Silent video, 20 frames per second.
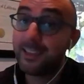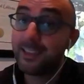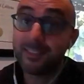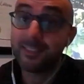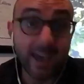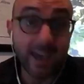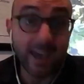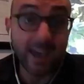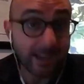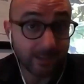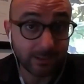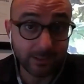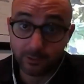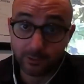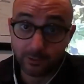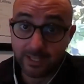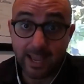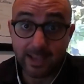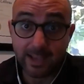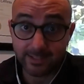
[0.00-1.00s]
That
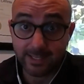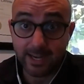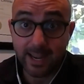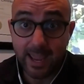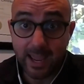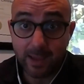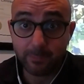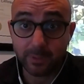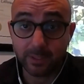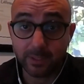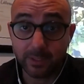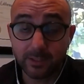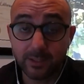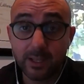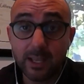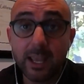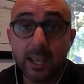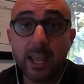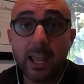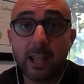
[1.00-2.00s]
clearly hasn't happened.
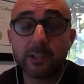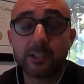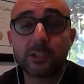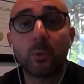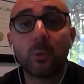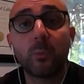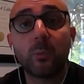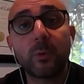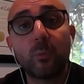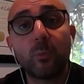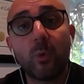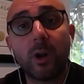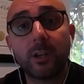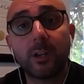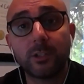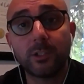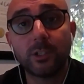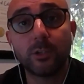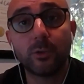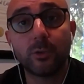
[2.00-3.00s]
And so what we want to
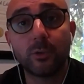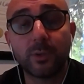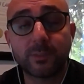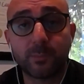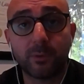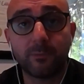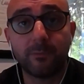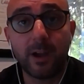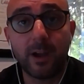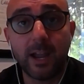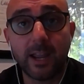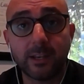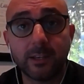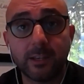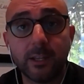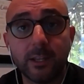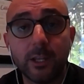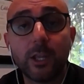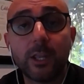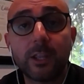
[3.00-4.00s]
do is provide
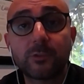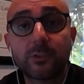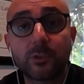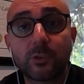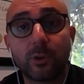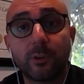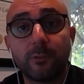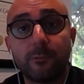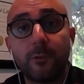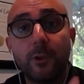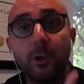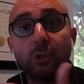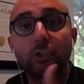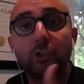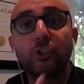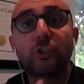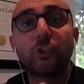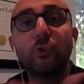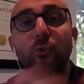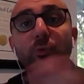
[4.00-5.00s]
sort of
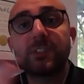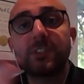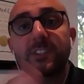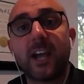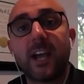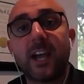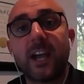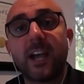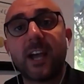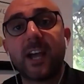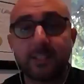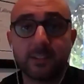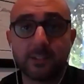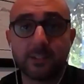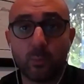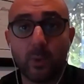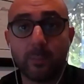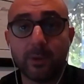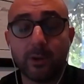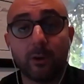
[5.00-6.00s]
two sides to this
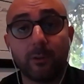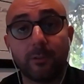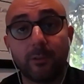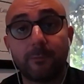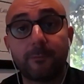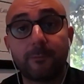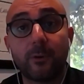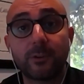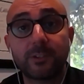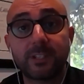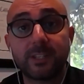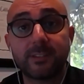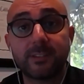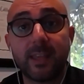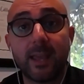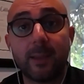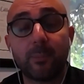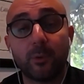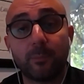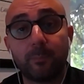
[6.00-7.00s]
webinar. The first is
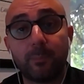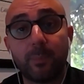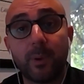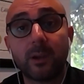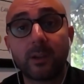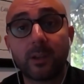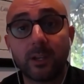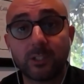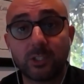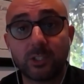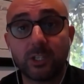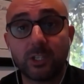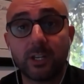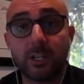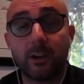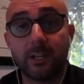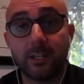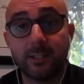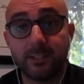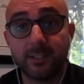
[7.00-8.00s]
that both Pankaj and I
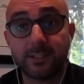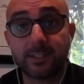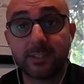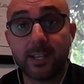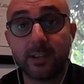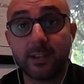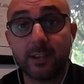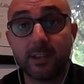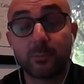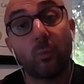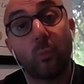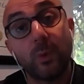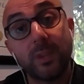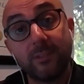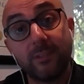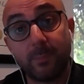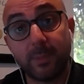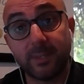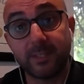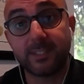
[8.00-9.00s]
are going to discuss what
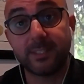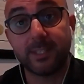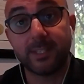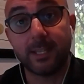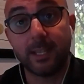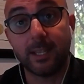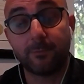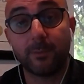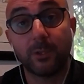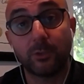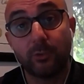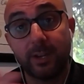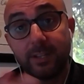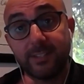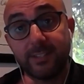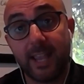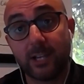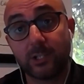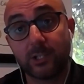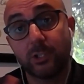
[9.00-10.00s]
we've been seeing from the
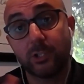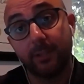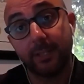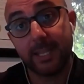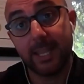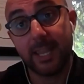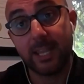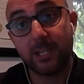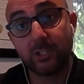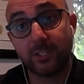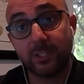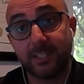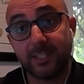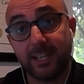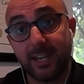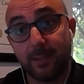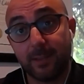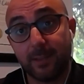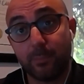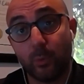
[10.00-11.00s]
transactional litigation
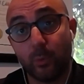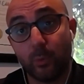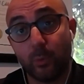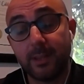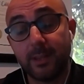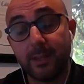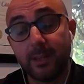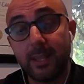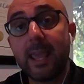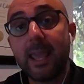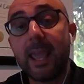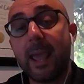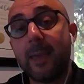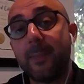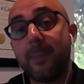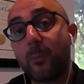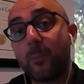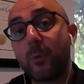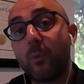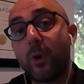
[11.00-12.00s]
standpoint.
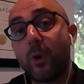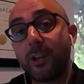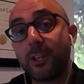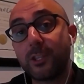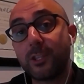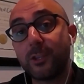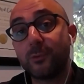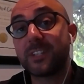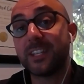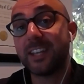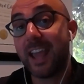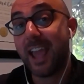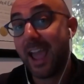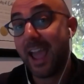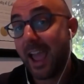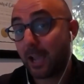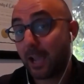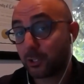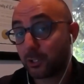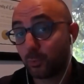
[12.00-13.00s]
And then we want to use an
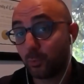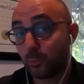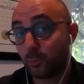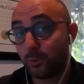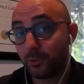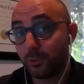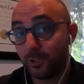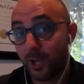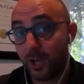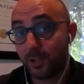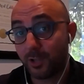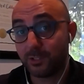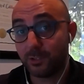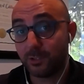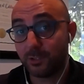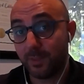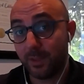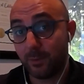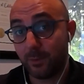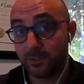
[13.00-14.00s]
actual
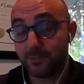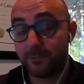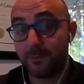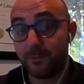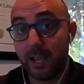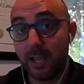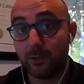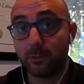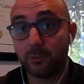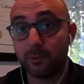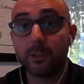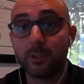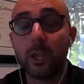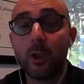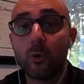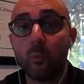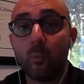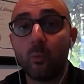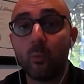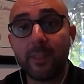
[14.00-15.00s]
lawsuit that was filed,
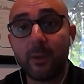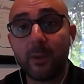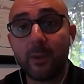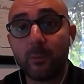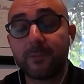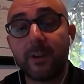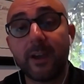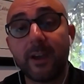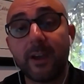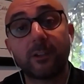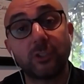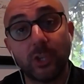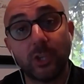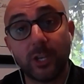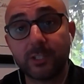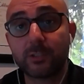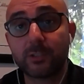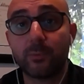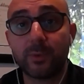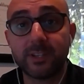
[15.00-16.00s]
one that was filed
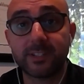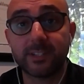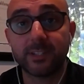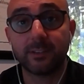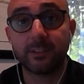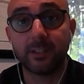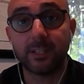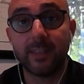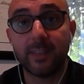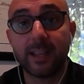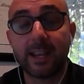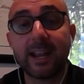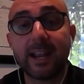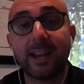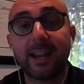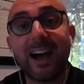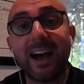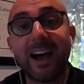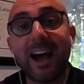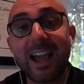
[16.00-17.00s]
just recently that kind
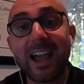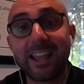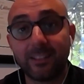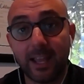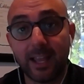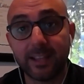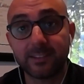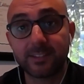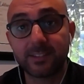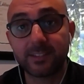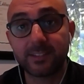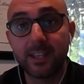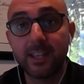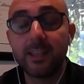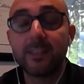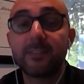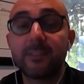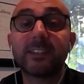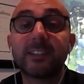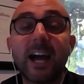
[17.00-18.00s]
of highlights
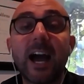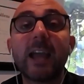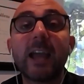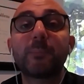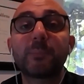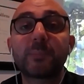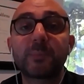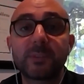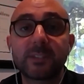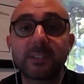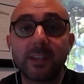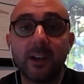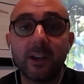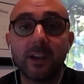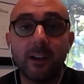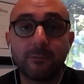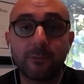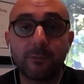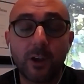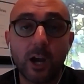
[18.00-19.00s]
the types
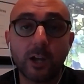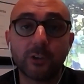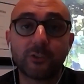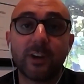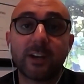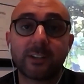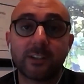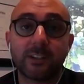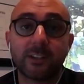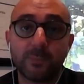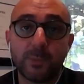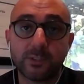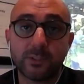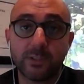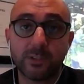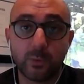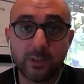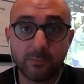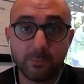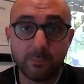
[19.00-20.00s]
of contract disputes
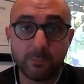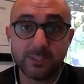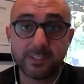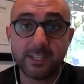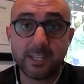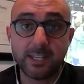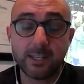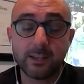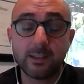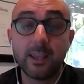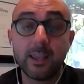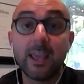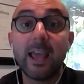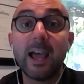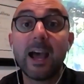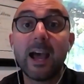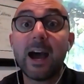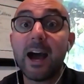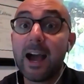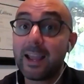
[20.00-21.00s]
that we have been seeing,
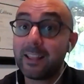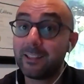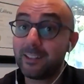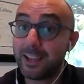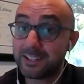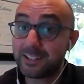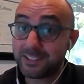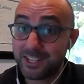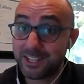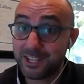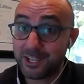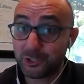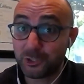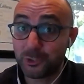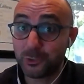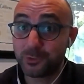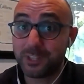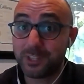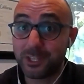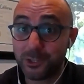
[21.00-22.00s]
highlights the
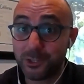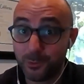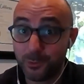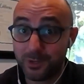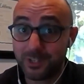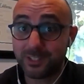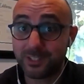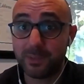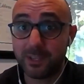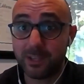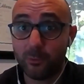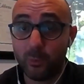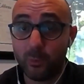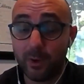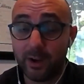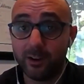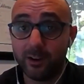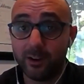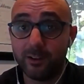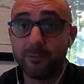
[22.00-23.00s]
issues that you need to be
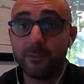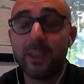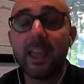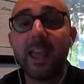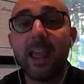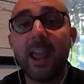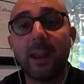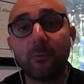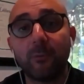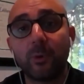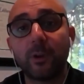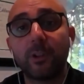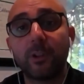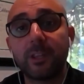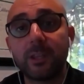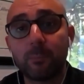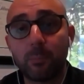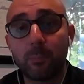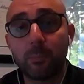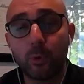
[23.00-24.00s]
aware of, and
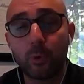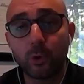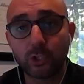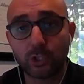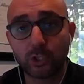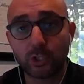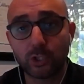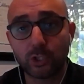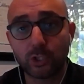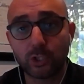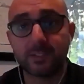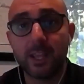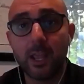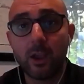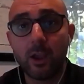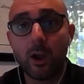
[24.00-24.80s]
really pushes